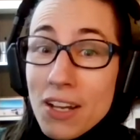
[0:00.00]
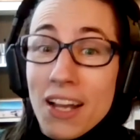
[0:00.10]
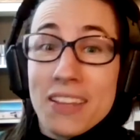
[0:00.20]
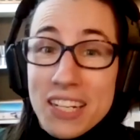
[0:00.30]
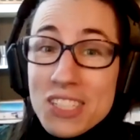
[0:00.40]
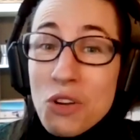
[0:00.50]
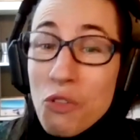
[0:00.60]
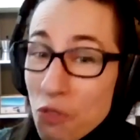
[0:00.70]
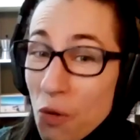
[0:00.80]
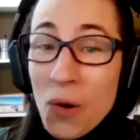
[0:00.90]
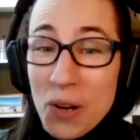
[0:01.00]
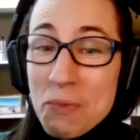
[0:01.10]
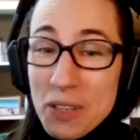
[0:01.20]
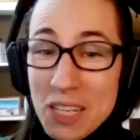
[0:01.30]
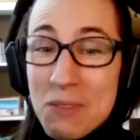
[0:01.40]
That is 4
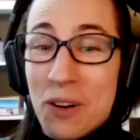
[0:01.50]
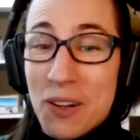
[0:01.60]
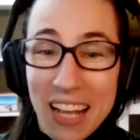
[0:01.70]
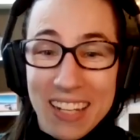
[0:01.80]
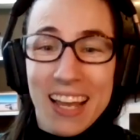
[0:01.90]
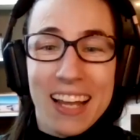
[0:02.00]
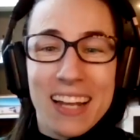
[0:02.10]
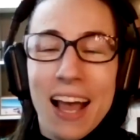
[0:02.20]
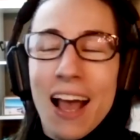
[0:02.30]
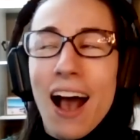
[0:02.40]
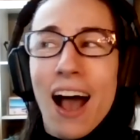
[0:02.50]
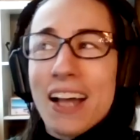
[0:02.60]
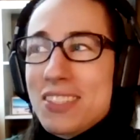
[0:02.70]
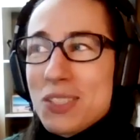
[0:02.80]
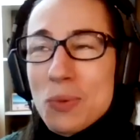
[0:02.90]
people. And I
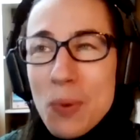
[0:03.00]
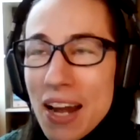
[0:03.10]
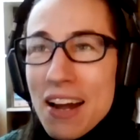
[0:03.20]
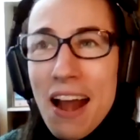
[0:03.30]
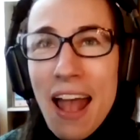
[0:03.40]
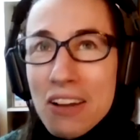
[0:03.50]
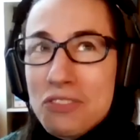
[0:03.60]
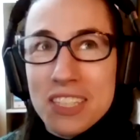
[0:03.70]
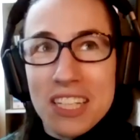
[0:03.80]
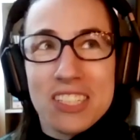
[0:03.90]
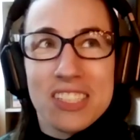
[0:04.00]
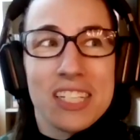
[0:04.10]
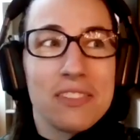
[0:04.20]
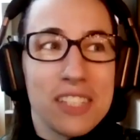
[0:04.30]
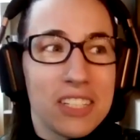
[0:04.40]
swear every
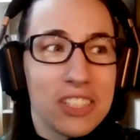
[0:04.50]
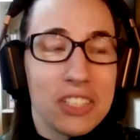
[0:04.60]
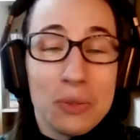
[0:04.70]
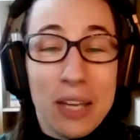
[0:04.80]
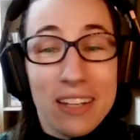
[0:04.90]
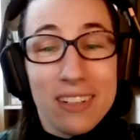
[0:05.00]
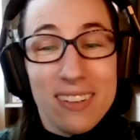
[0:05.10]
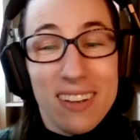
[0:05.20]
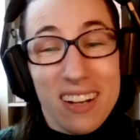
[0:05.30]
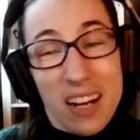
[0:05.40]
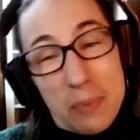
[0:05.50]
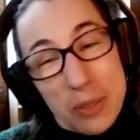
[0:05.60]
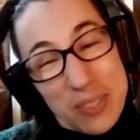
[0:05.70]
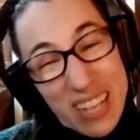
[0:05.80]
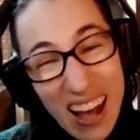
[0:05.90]
legislative session you get a couple
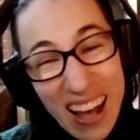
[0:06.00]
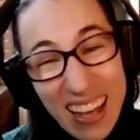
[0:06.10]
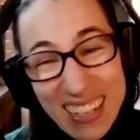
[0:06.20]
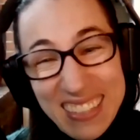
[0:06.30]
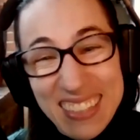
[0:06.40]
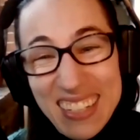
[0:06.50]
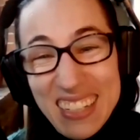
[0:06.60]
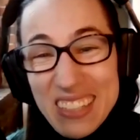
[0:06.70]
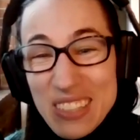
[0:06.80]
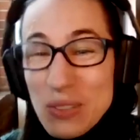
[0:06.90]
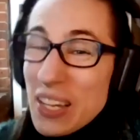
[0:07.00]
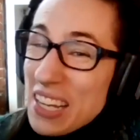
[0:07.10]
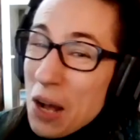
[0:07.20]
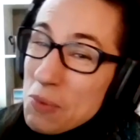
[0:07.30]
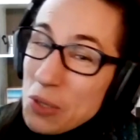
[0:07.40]
who die. You get a
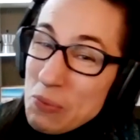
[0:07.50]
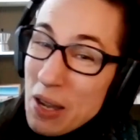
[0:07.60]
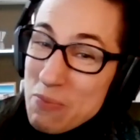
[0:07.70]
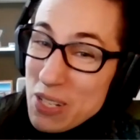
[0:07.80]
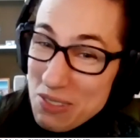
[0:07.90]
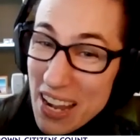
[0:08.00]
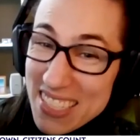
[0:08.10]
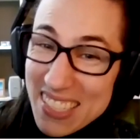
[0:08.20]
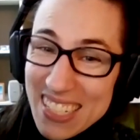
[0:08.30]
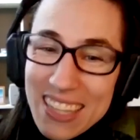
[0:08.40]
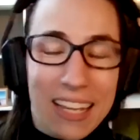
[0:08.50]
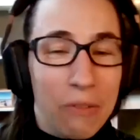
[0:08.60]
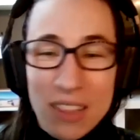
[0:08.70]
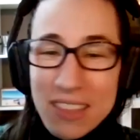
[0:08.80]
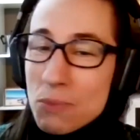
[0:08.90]
couple who might be arrested. Like
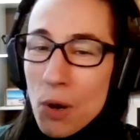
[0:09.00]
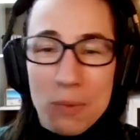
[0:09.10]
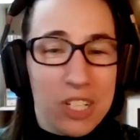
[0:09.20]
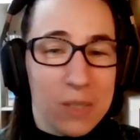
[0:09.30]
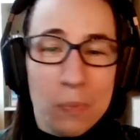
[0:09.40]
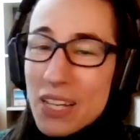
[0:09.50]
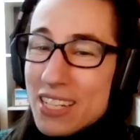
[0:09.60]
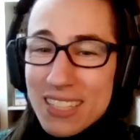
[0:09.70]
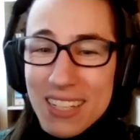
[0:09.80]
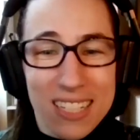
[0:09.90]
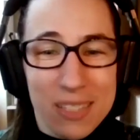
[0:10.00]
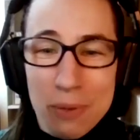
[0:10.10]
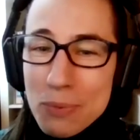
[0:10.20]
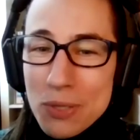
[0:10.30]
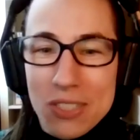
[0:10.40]
at this point, we're just playing the odds, people.